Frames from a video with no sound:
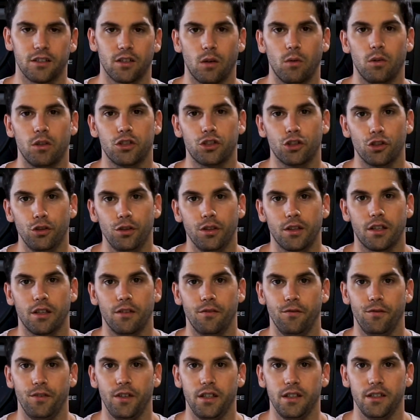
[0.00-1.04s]
so I want to show you the
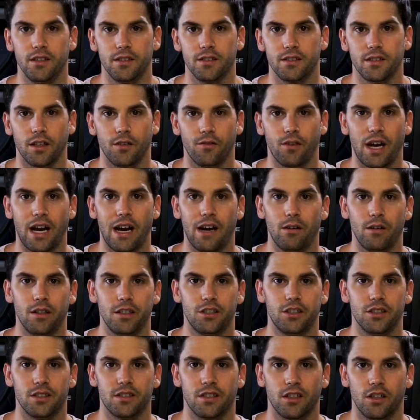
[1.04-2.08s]
convenience of how it
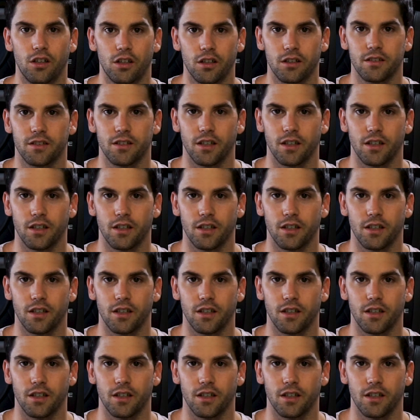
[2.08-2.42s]
just hooks